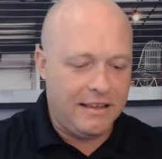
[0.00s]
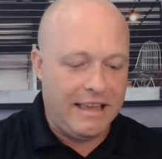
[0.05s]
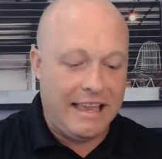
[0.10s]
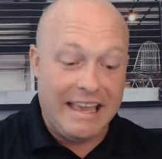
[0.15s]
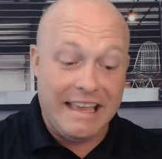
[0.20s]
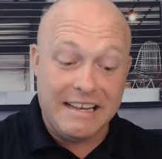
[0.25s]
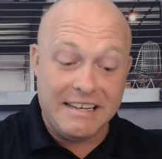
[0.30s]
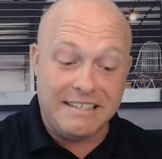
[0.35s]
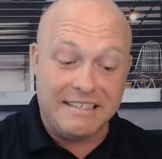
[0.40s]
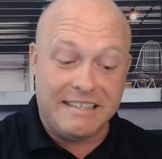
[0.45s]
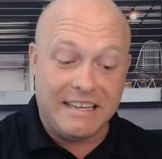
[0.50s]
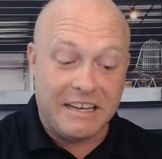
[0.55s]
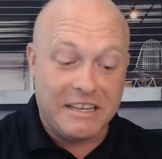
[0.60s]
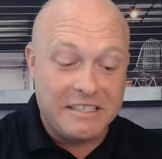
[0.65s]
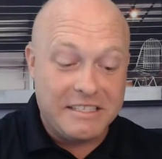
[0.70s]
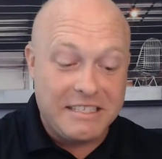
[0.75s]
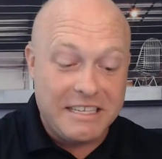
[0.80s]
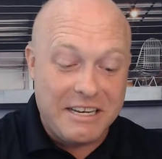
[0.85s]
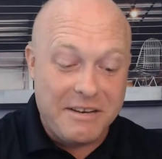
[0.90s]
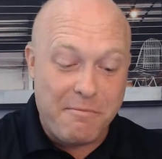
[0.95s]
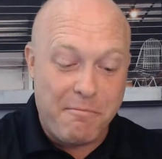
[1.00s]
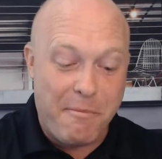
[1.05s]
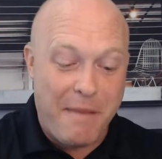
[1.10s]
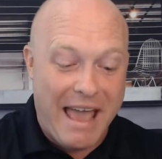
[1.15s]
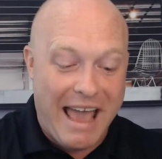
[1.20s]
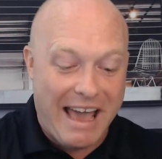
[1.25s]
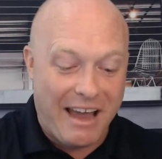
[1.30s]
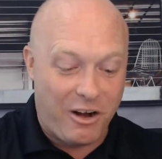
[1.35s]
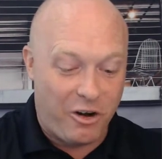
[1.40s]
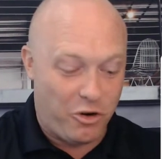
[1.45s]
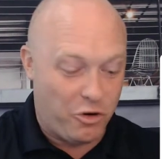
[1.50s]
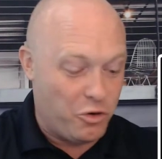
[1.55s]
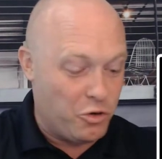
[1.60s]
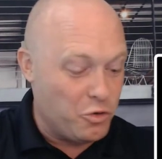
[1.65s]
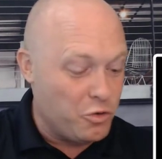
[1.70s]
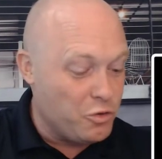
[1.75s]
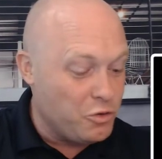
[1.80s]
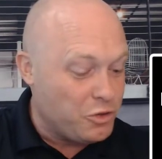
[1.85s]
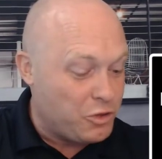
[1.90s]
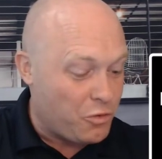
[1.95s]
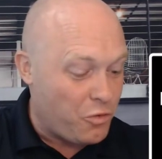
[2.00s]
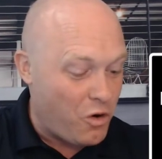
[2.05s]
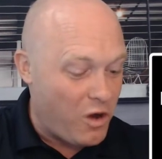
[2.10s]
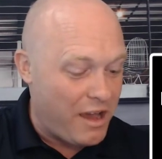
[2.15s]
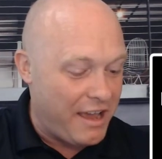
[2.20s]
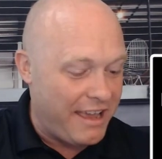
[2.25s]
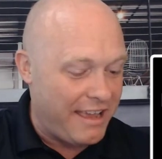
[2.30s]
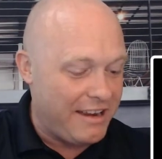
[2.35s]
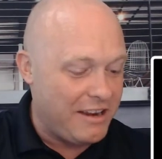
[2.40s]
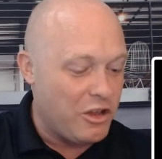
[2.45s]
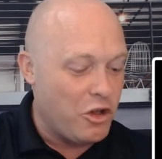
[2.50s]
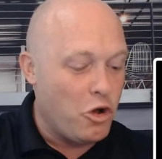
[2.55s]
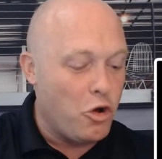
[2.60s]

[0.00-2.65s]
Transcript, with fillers: It doesn't matter who's right,